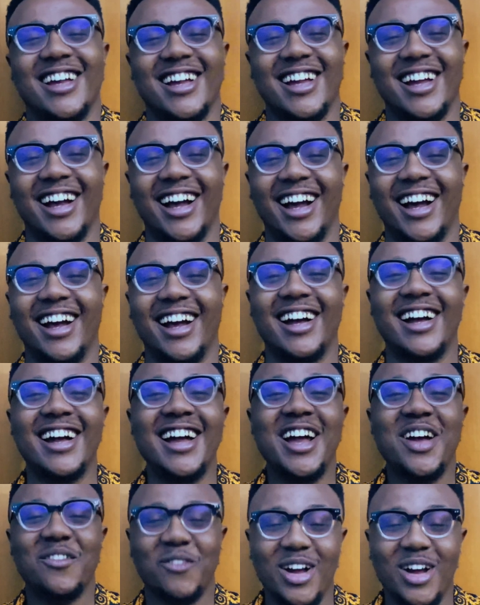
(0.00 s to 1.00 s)

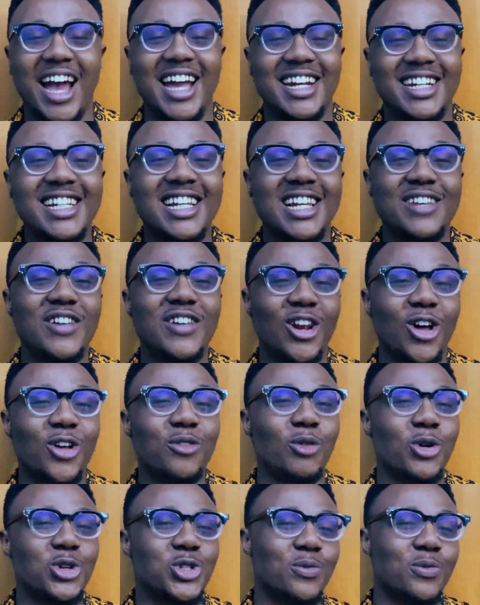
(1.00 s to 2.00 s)
But I did leave a lot
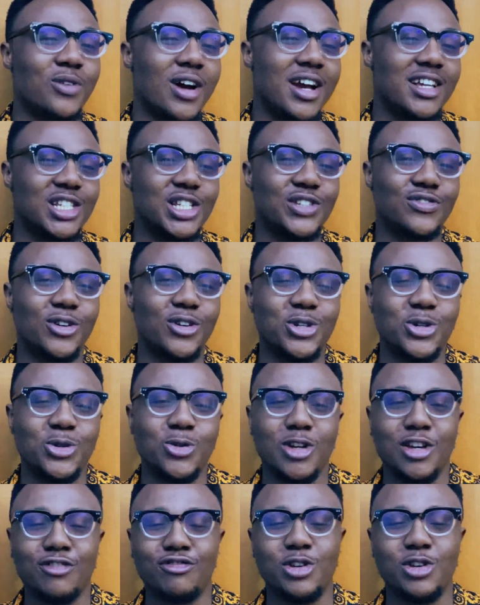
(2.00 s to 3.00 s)
more surprises for
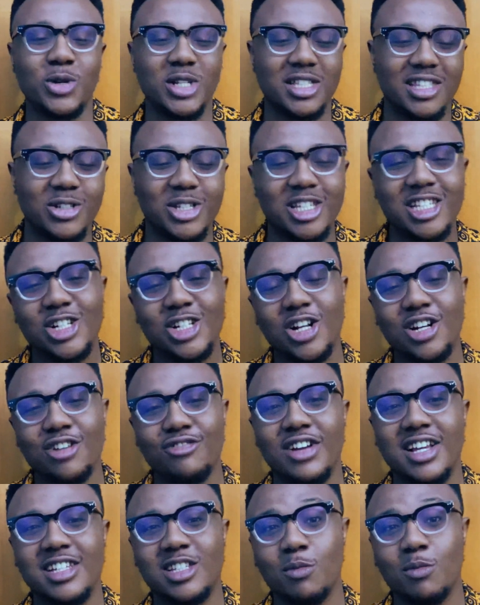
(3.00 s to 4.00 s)
you if you're still sitting on the
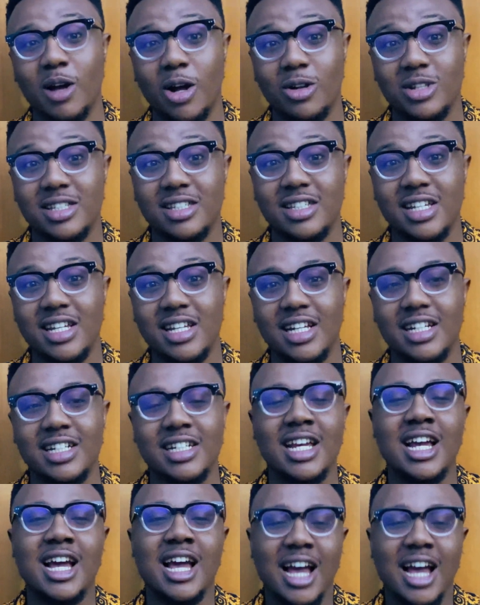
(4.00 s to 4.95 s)
fence about seeing it.